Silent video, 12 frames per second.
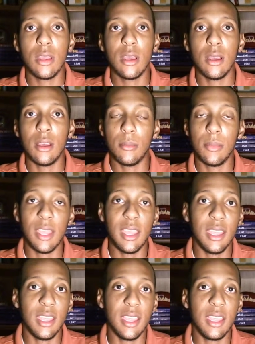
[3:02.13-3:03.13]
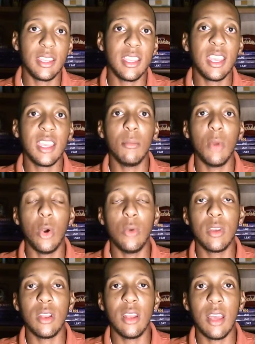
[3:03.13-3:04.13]
and kick him
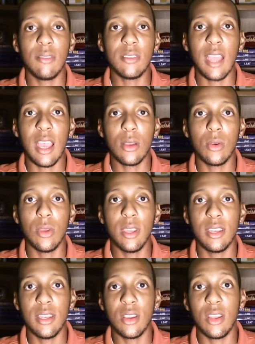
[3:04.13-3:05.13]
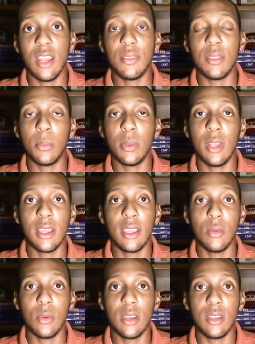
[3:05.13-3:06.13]
over the left tackle, and they're going to have to plug
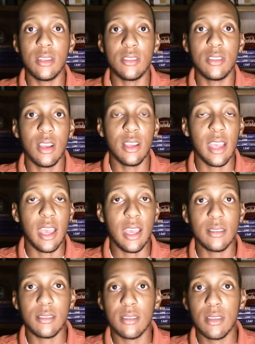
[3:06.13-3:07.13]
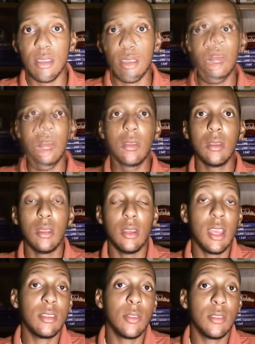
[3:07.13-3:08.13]
in one of these young guys. And
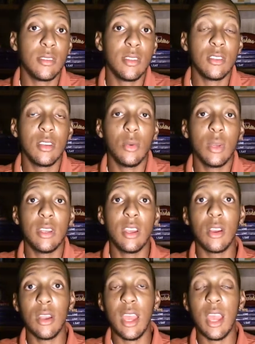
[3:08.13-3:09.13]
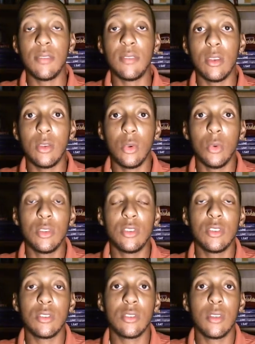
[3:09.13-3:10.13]
that's essentially what they're going to have to do, is
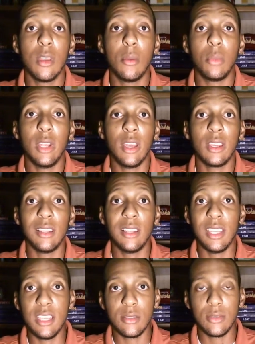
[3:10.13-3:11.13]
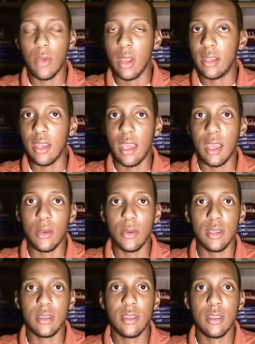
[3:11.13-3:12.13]
just plug leaks right now
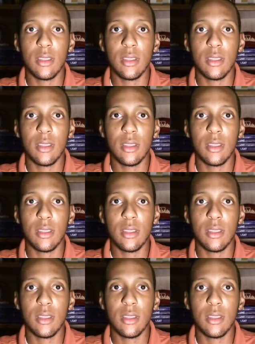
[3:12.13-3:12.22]
and